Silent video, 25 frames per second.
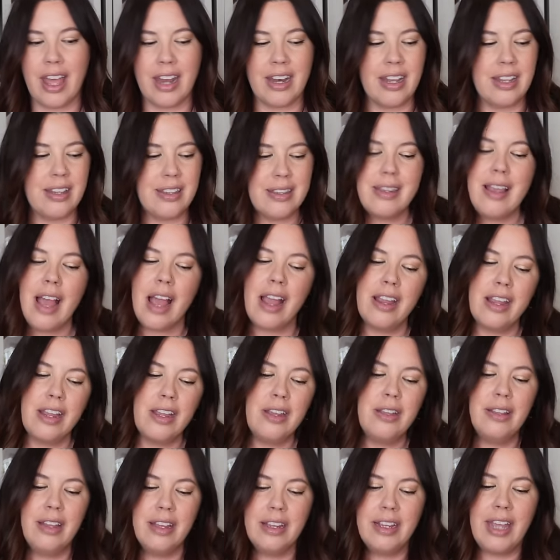And it, I,
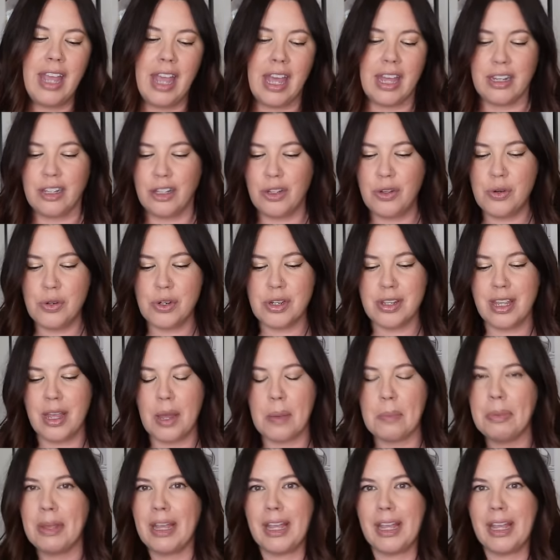again, usually I'm